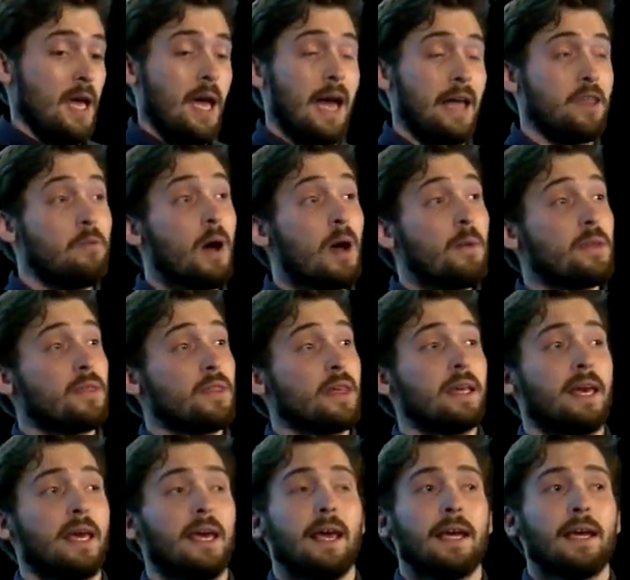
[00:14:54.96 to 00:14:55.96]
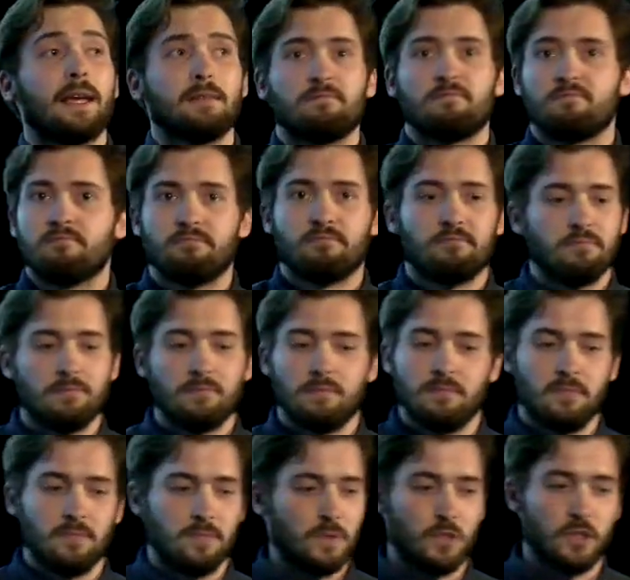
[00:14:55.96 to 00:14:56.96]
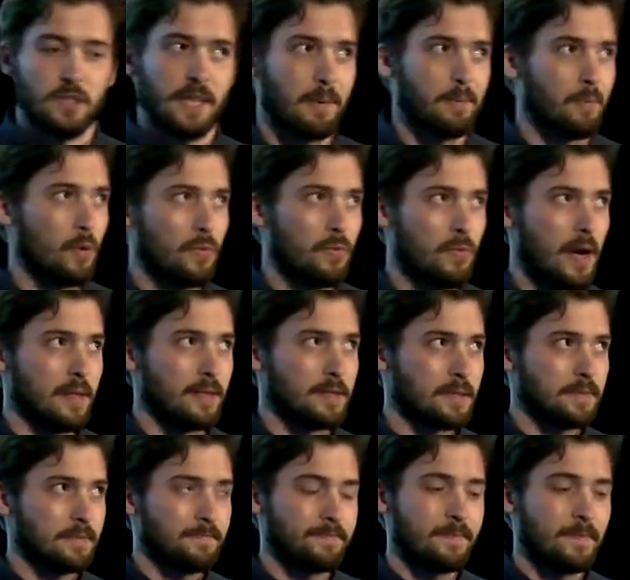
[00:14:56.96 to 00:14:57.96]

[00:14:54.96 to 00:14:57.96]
And you might be thinking, just add more threads.